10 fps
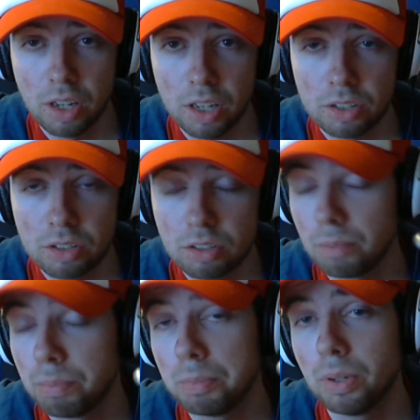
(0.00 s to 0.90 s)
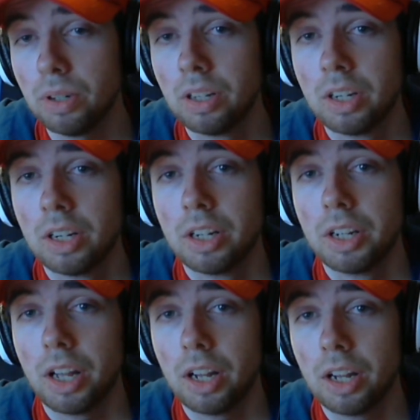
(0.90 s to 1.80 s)
I, some people
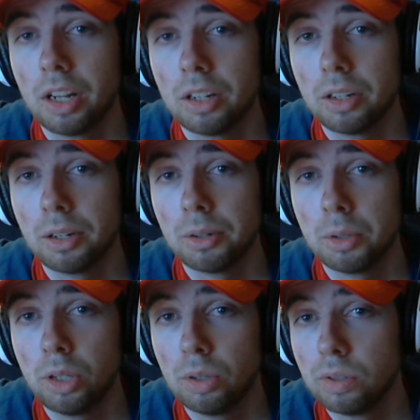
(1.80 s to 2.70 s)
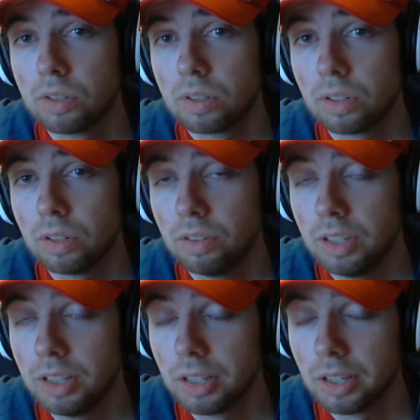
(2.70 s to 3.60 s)
uh, used
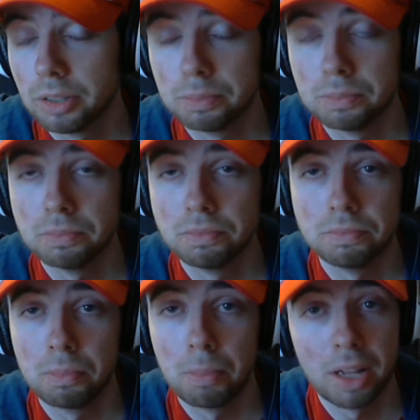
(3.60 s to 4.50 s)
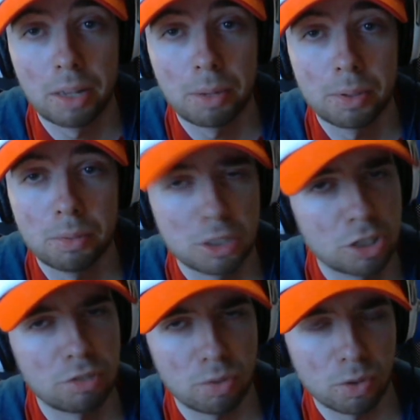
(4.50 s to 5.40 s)
the um, melee weapon, which
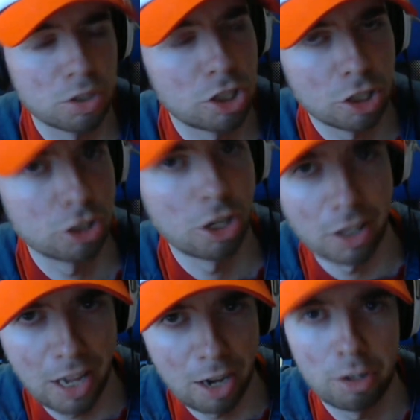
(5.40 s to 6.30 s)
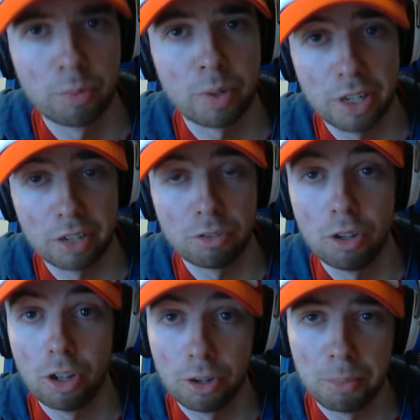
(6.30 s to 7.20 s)
is of course not allowed, and were
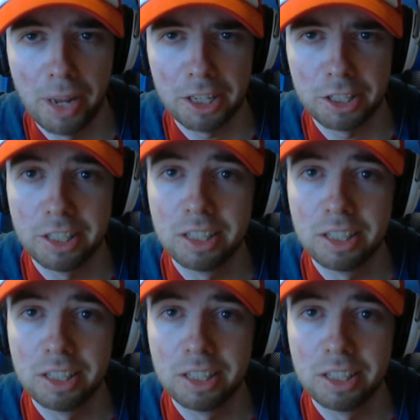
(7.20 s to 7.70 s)
therefore automatically